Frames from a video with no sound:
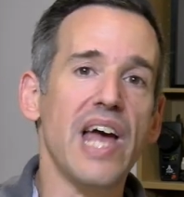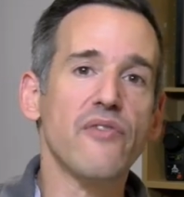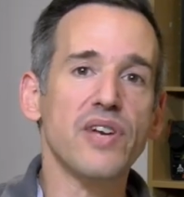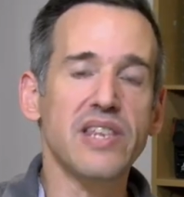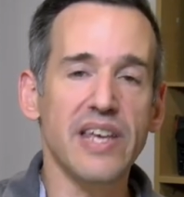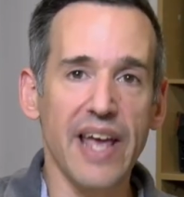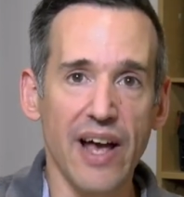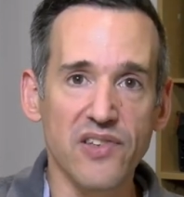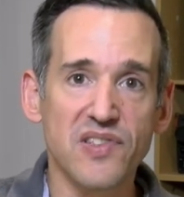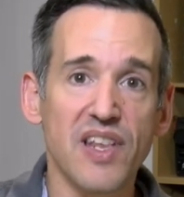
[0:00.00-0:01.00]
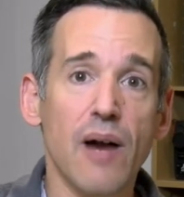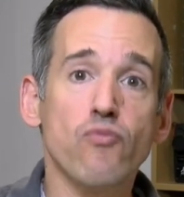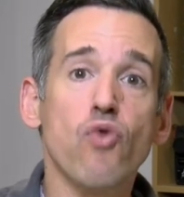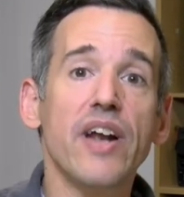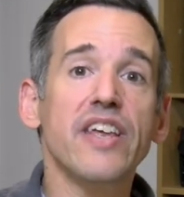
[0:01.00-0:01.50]
everything else that
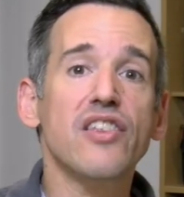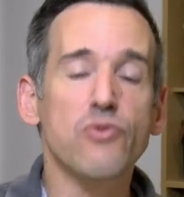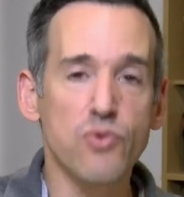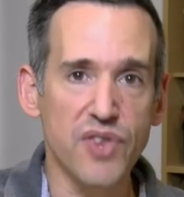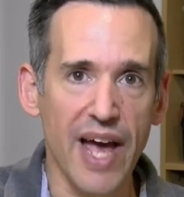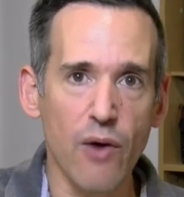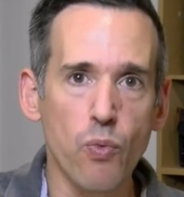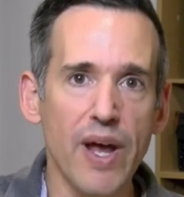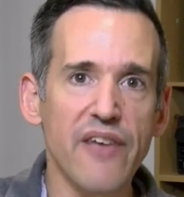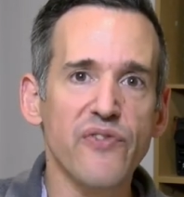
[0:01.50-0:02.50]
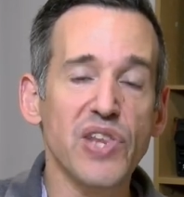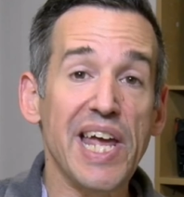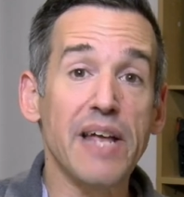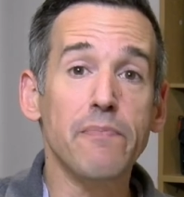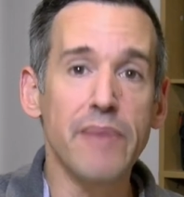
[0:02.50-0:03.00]
I'm running through that
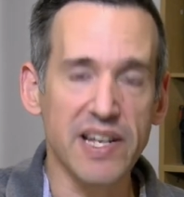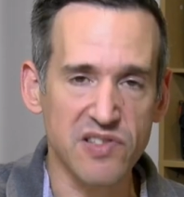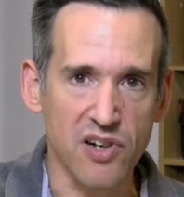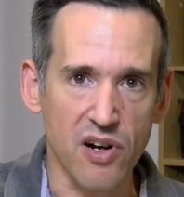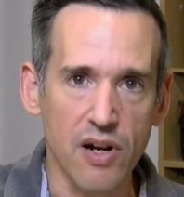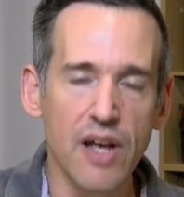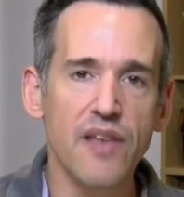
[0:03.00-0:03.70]
WaveLink mixer.